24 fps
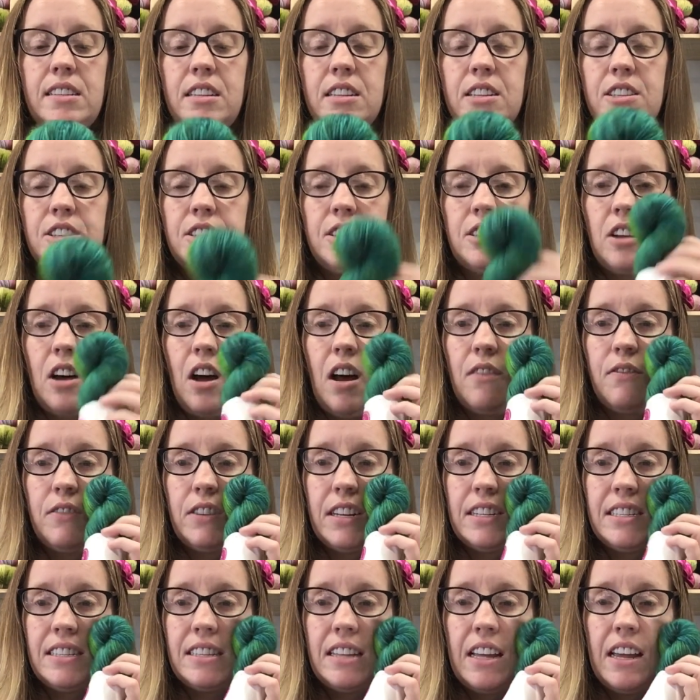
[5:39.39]
the
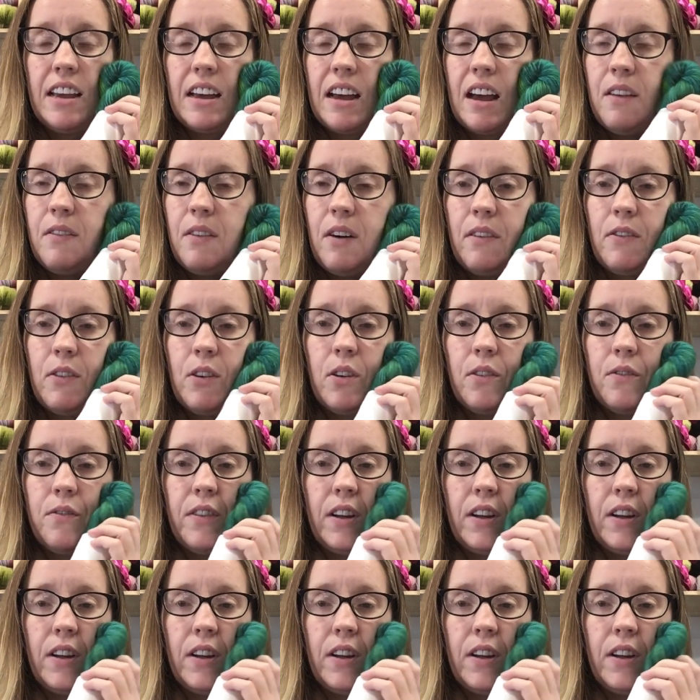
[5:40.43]
softest thing I've ever